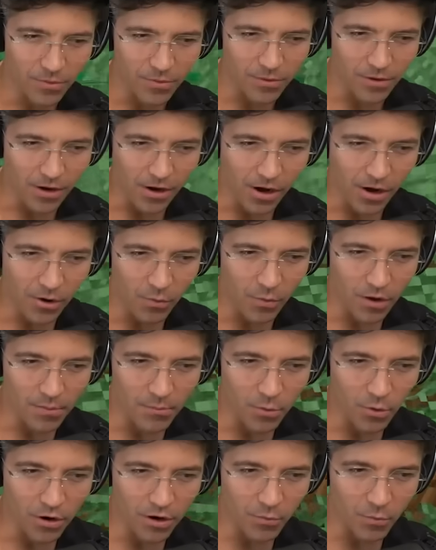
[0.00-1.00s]
Oh, one
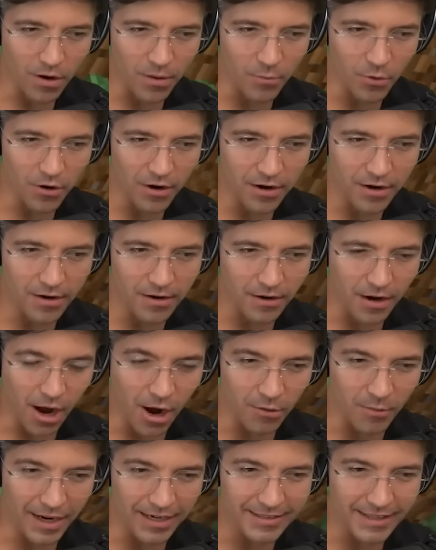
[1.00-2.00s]
more.
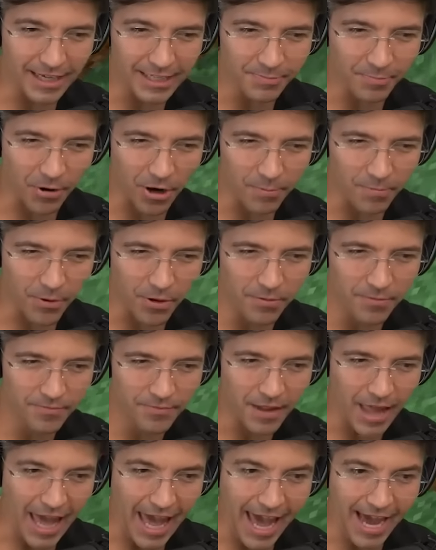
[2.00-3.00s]
No, wait, that's purple.
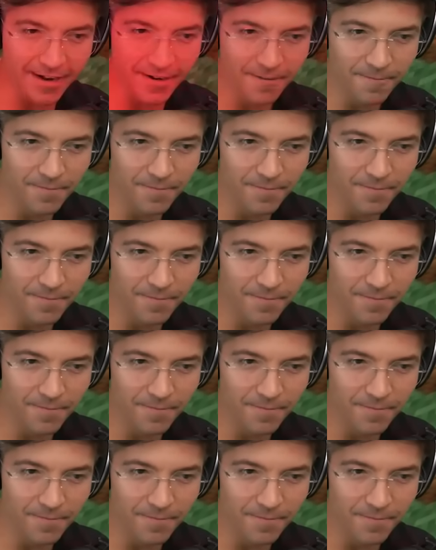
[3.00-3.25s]
And